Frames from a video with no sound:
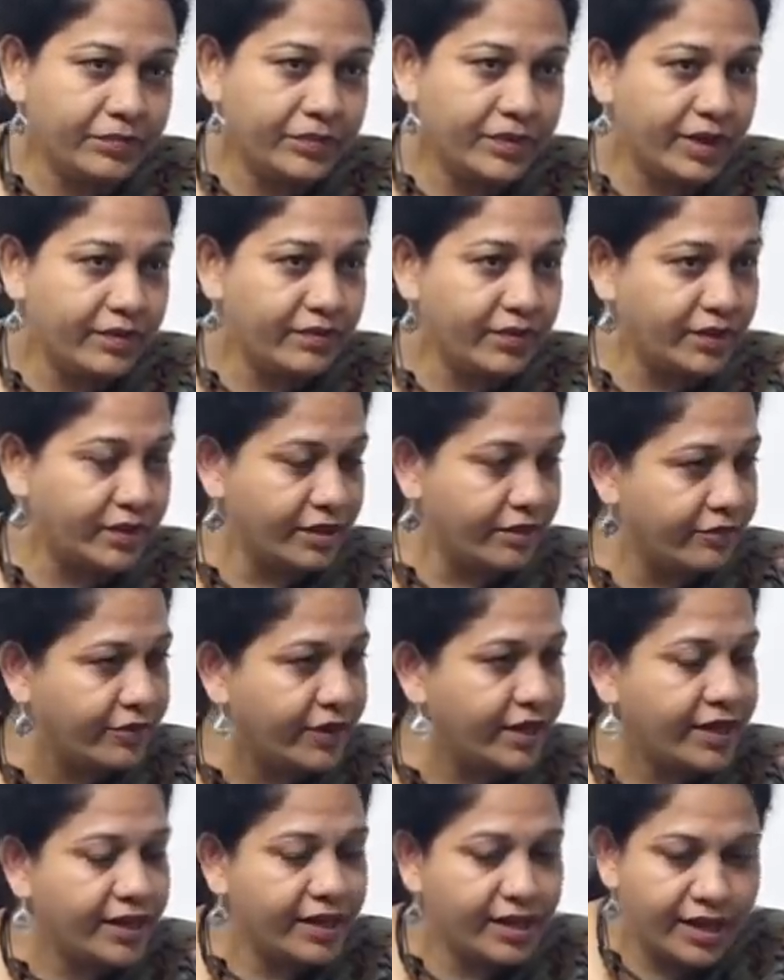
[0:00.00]
even the
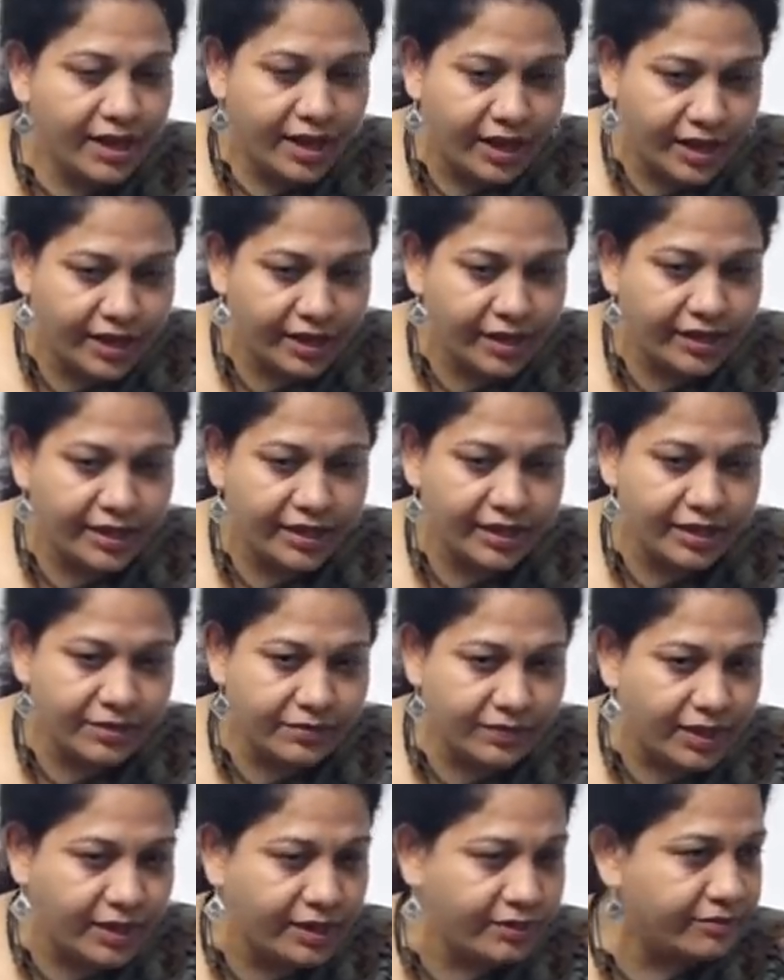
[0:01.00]
very highly
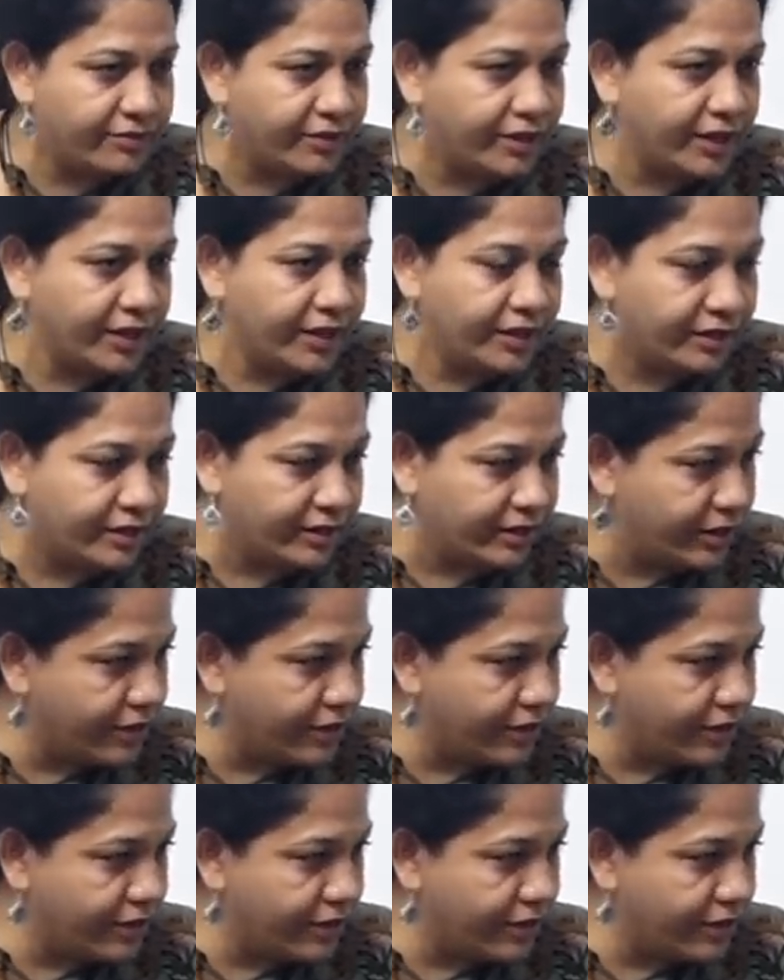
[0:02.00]
qualified and